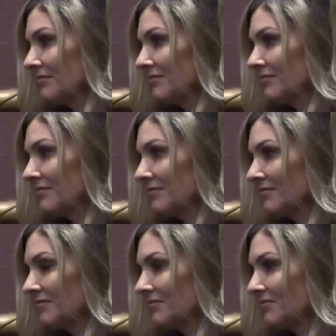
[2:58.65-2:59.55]

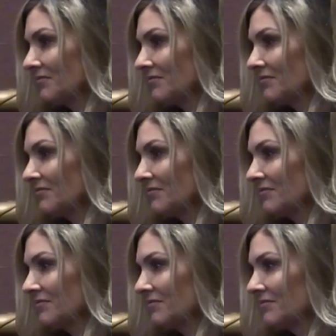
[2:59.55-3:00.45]

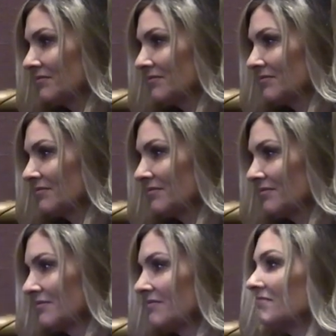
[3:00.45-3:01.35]
The person shown says nothing.